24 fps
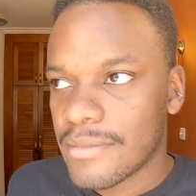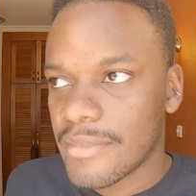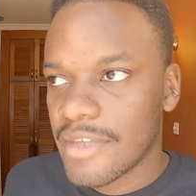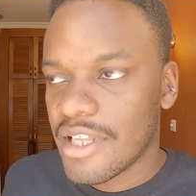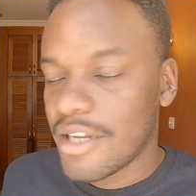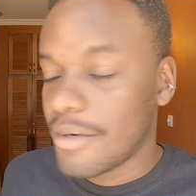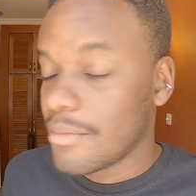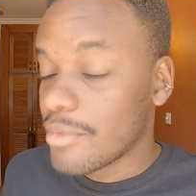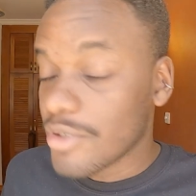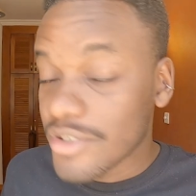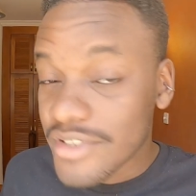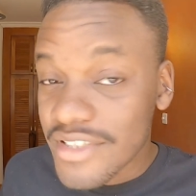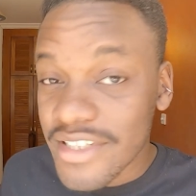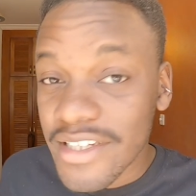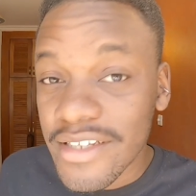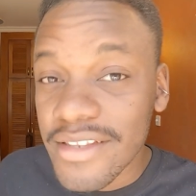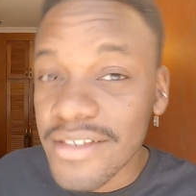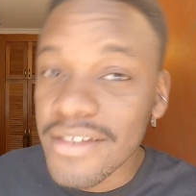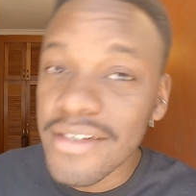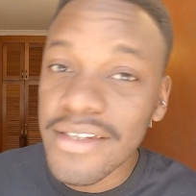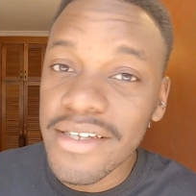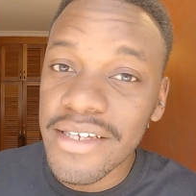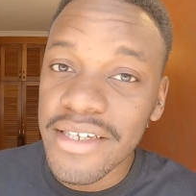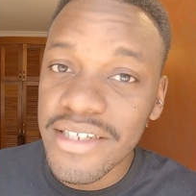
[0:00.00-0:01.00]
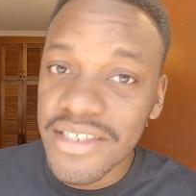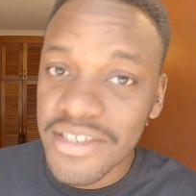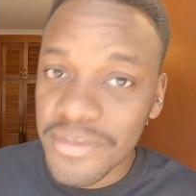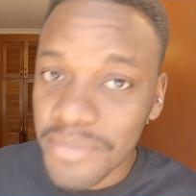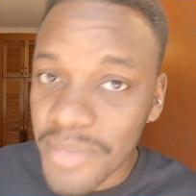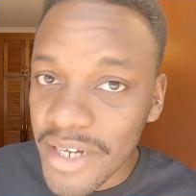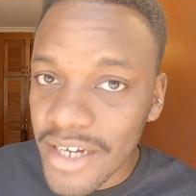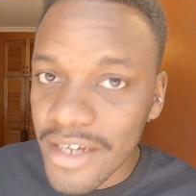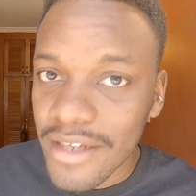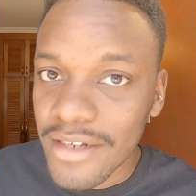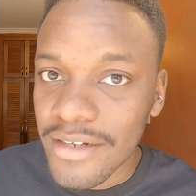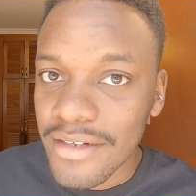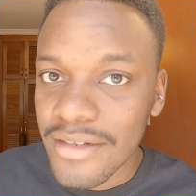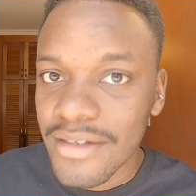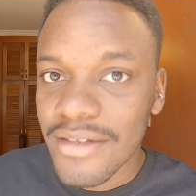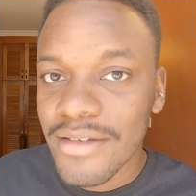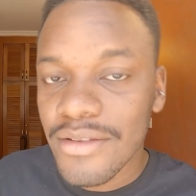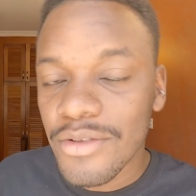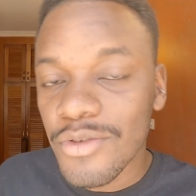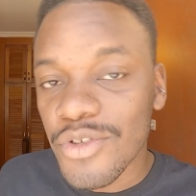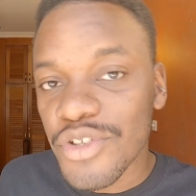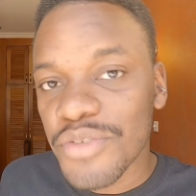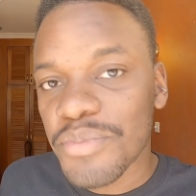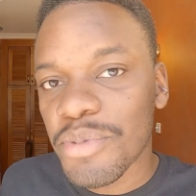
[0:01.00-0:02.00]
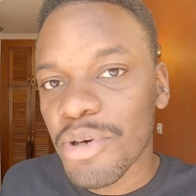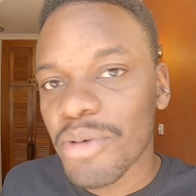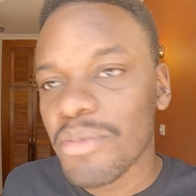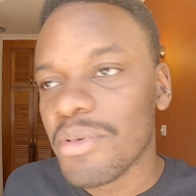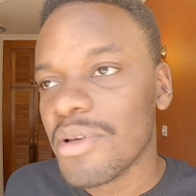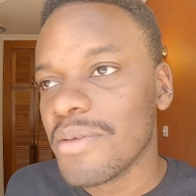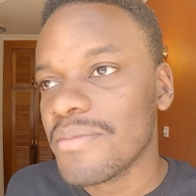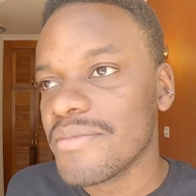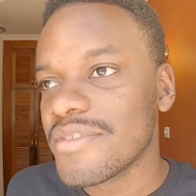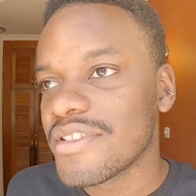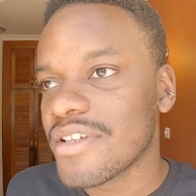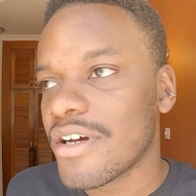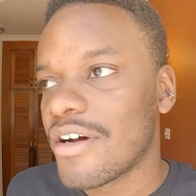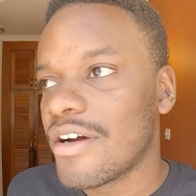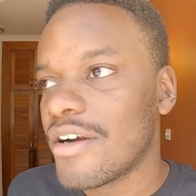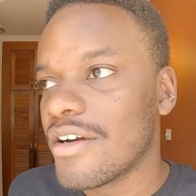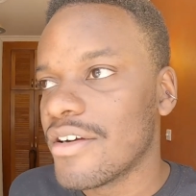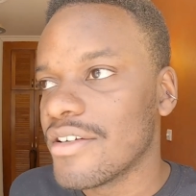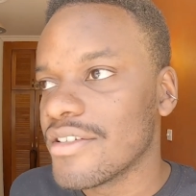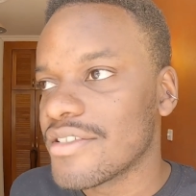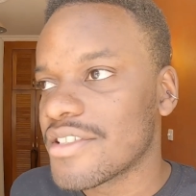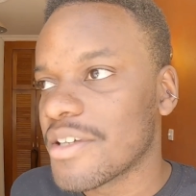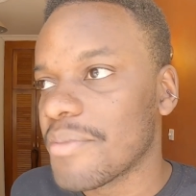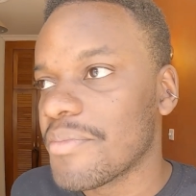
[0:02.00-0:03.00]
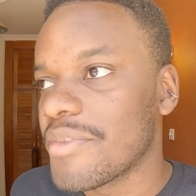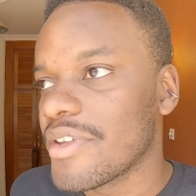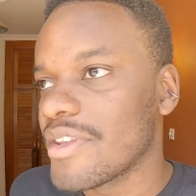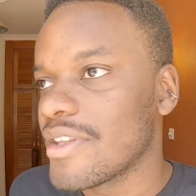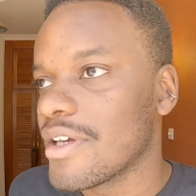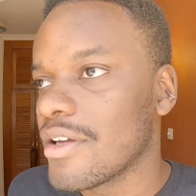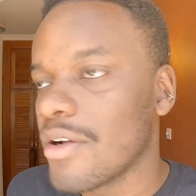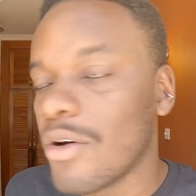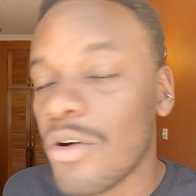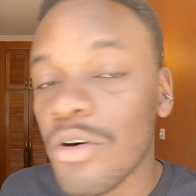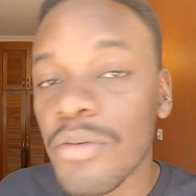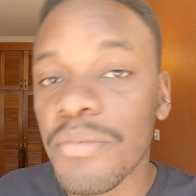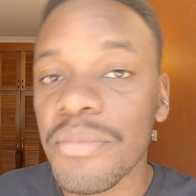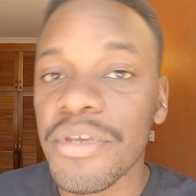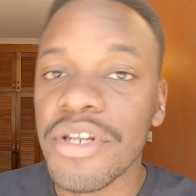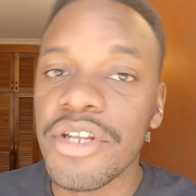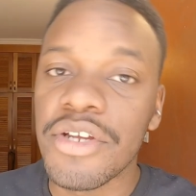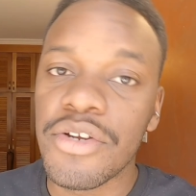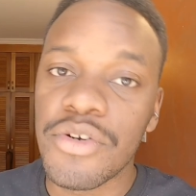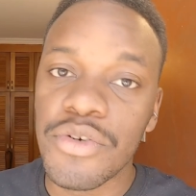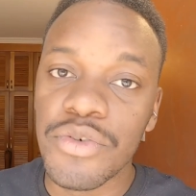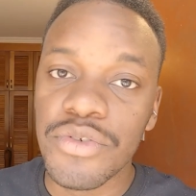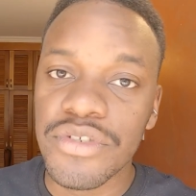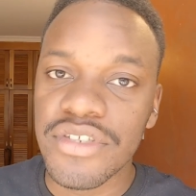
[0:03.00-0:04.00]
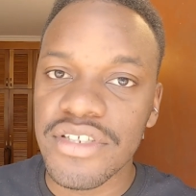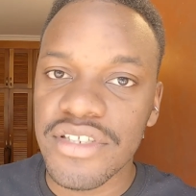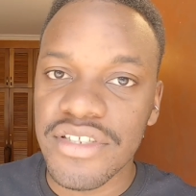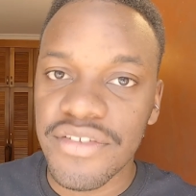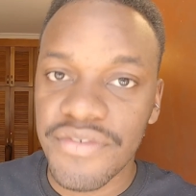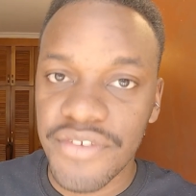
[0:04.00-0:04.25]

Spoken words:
I'm not saying the dinghy is bad, those problems are something that all mini cruisers